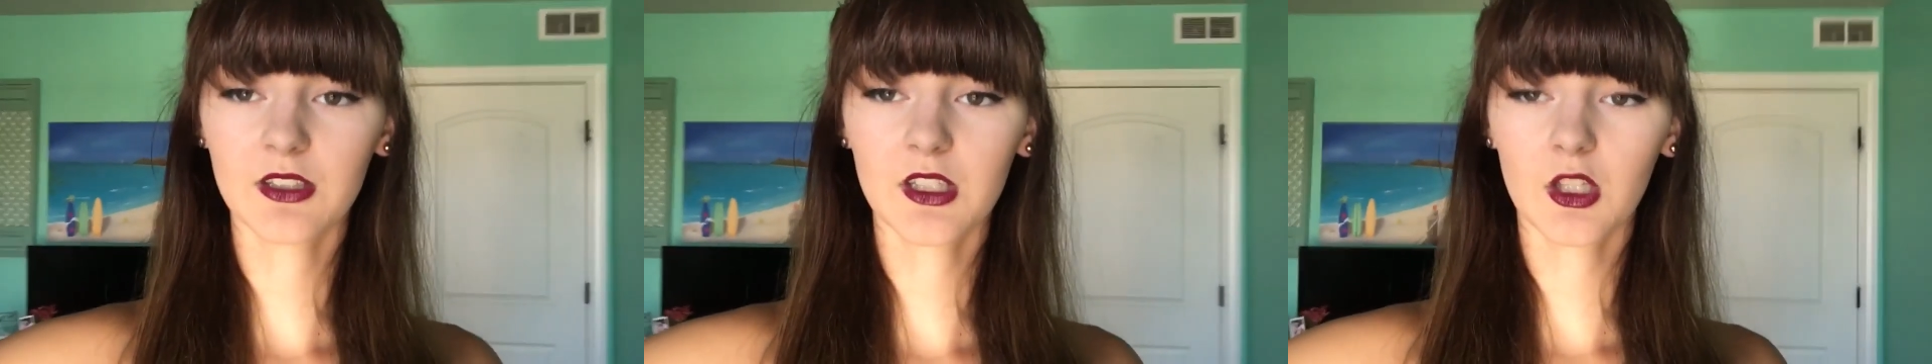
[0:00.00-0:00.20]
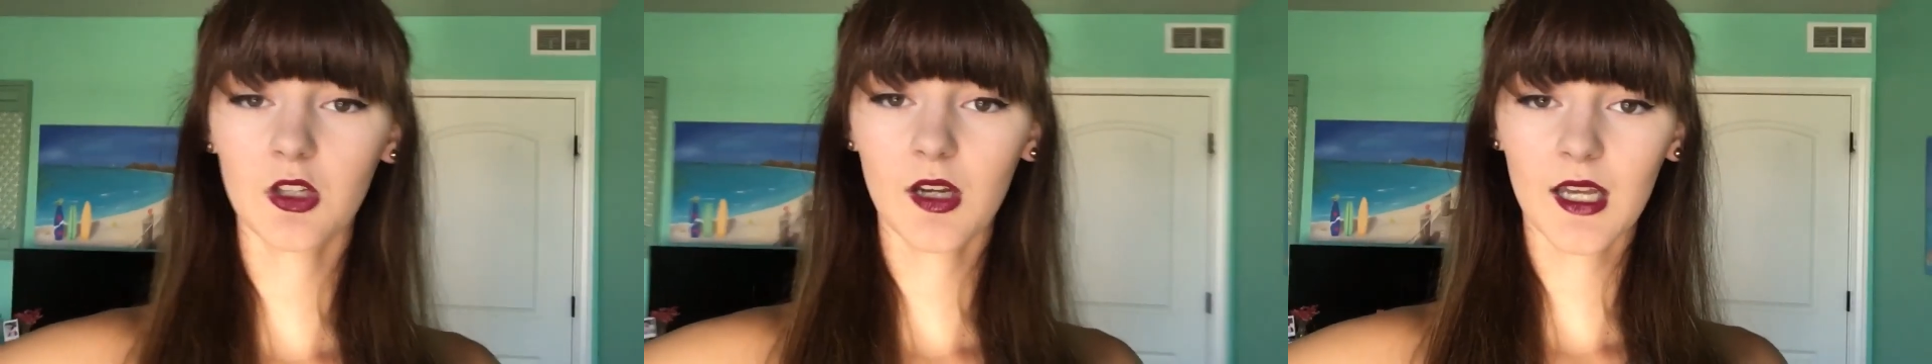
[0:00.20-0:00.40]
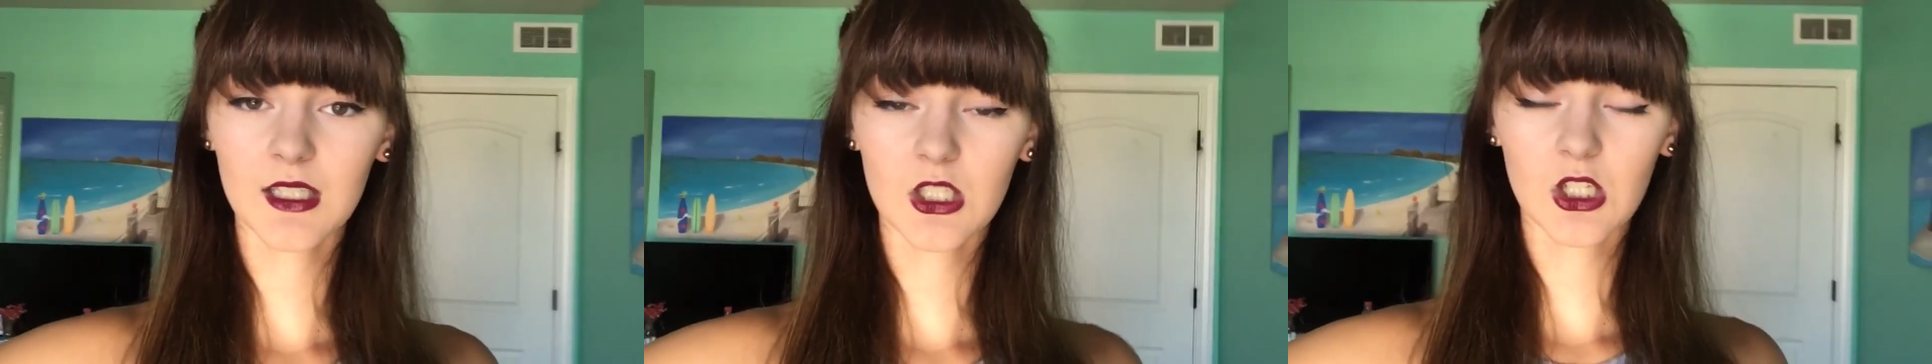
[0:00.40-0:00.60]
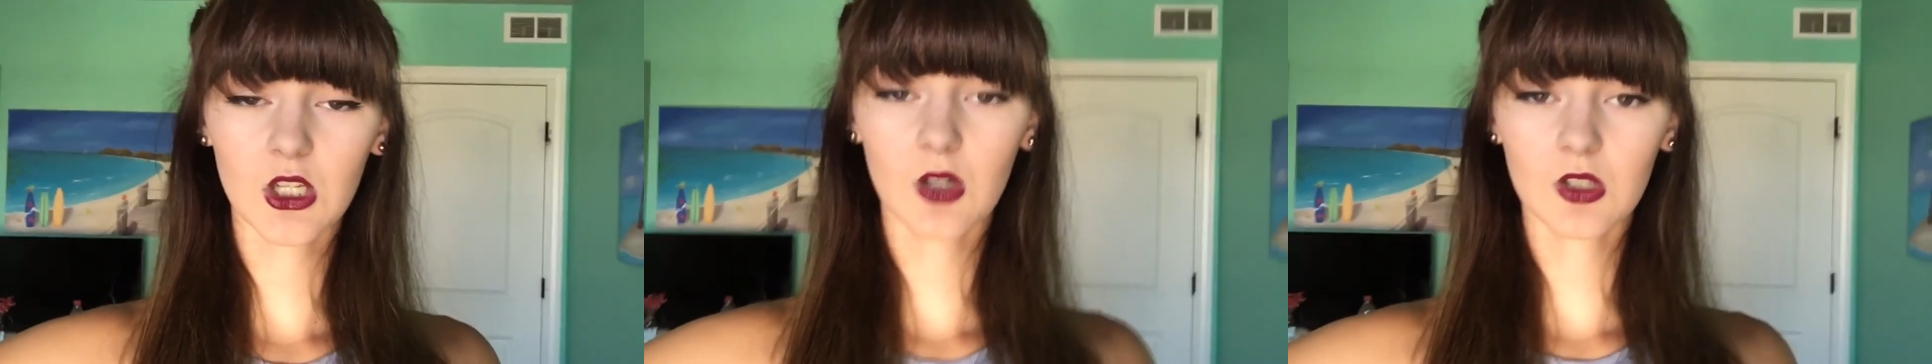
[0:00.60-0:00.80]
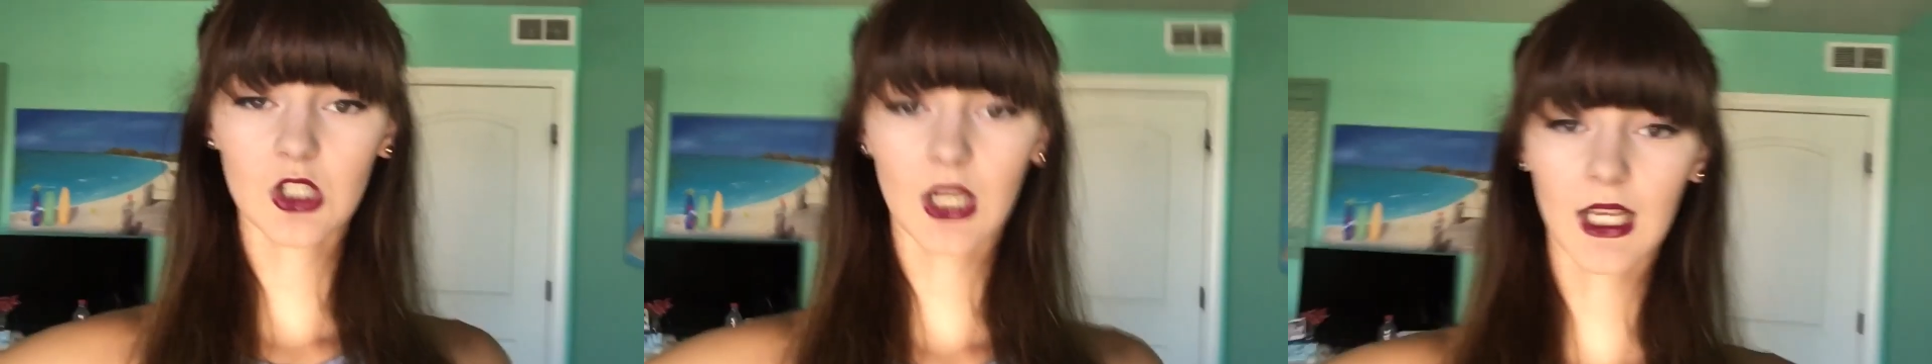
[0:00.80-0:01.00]
so you guys should
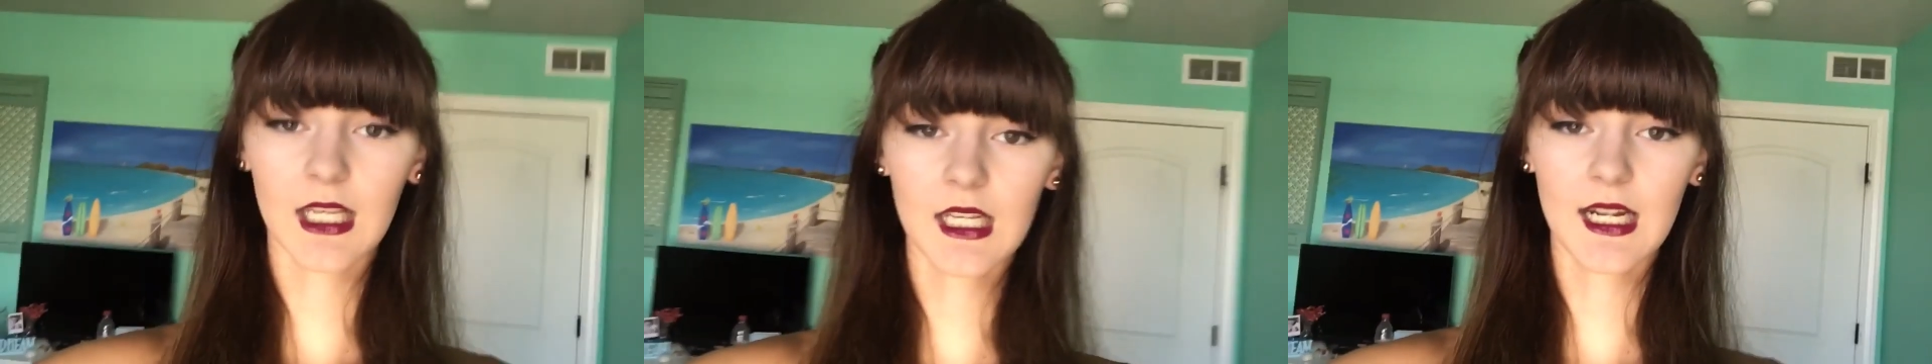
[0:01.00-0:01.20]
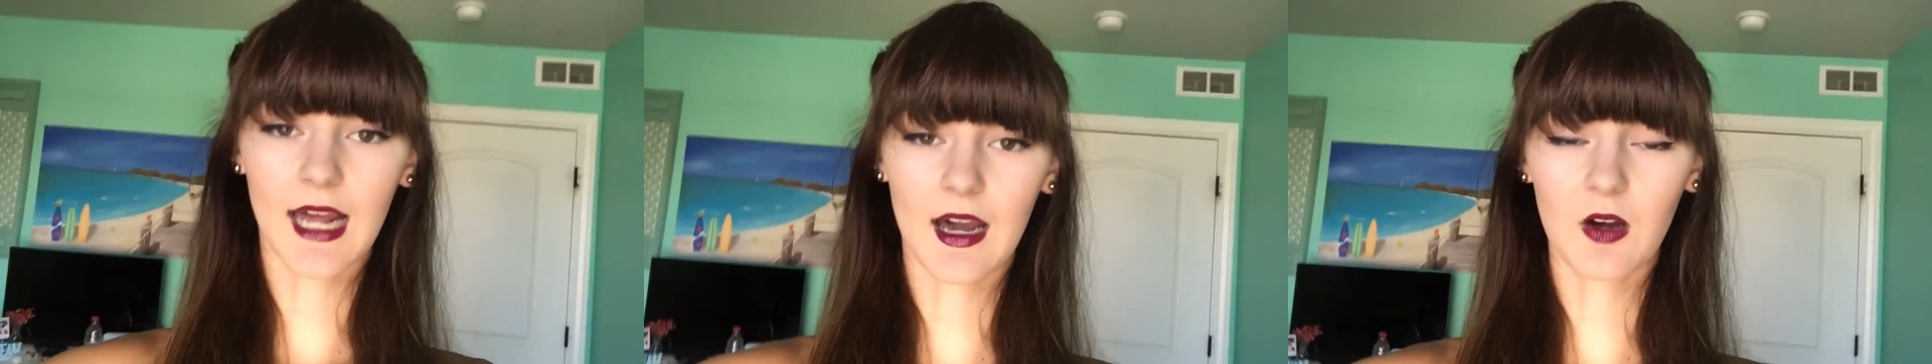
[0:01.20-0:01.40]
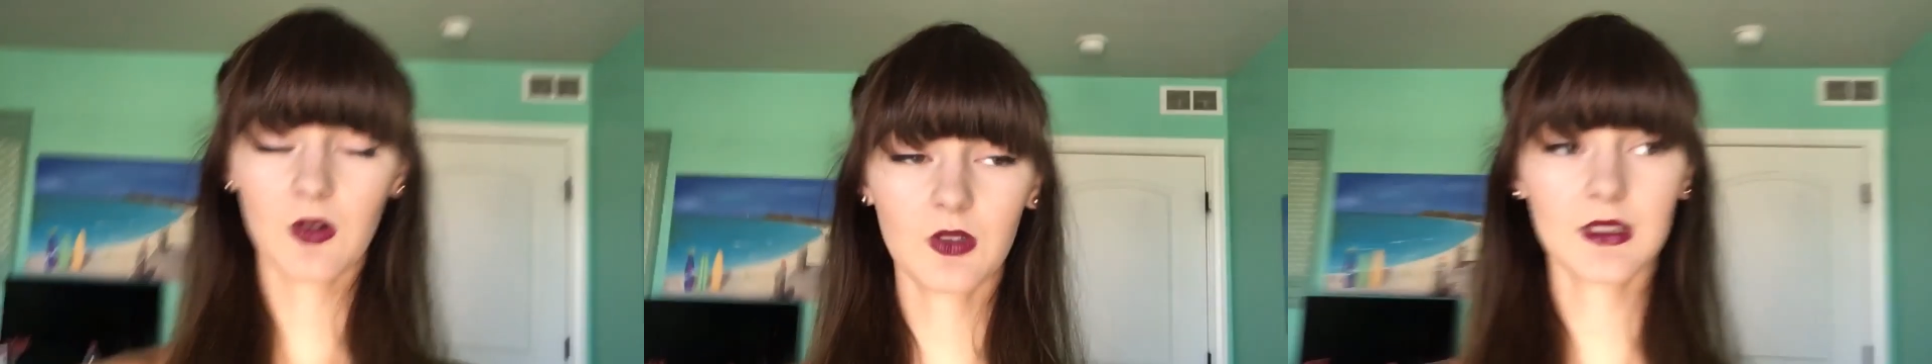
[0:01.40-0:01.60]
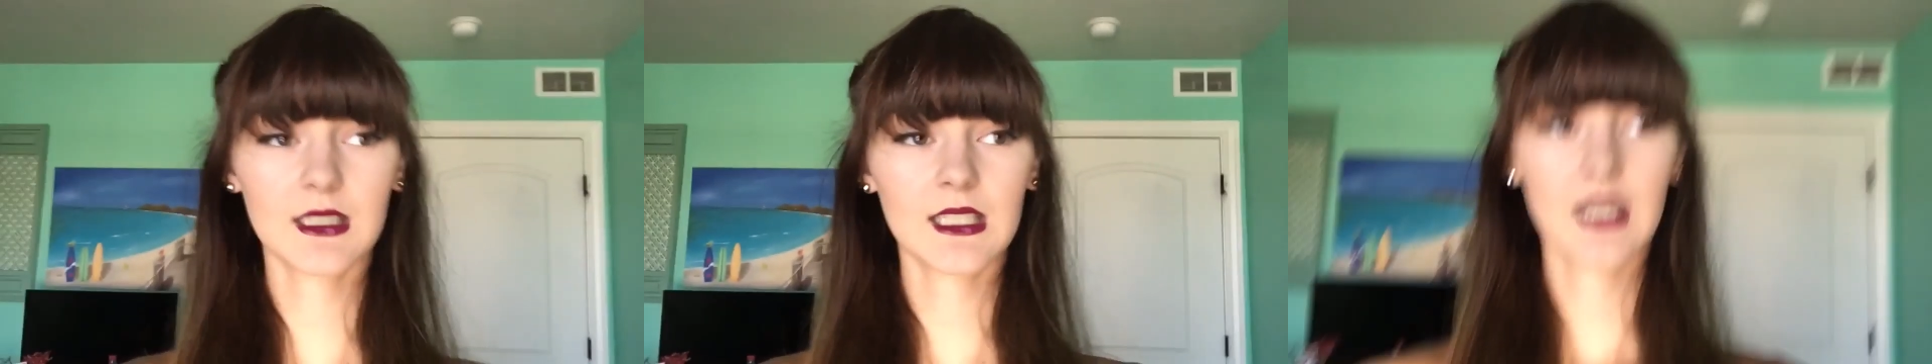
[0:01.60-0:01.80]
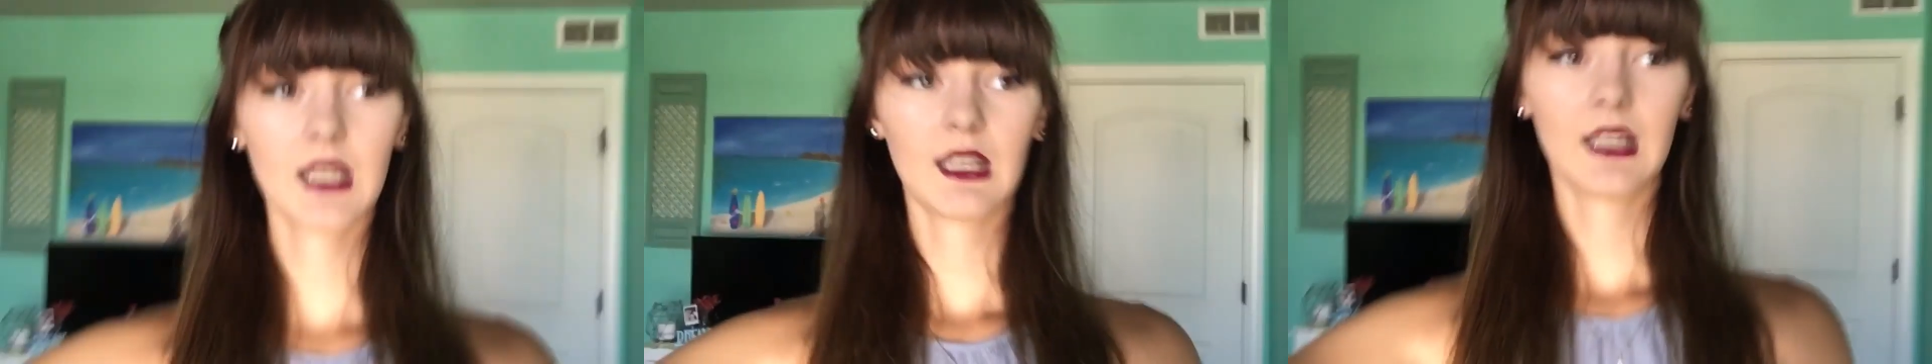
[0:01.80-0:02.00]
go check it out.